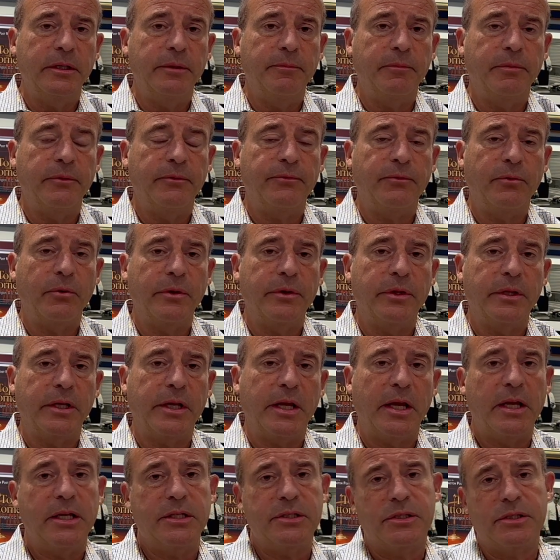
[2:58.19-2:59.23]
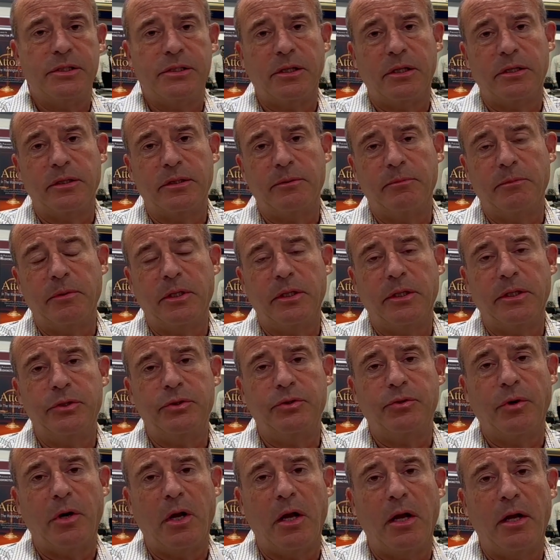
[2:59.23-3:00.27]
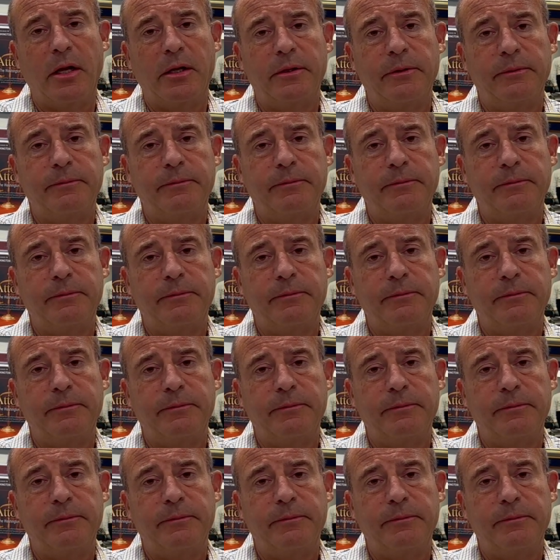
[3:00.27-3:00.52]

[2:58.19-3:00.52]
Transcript: before the case is ultimately tried.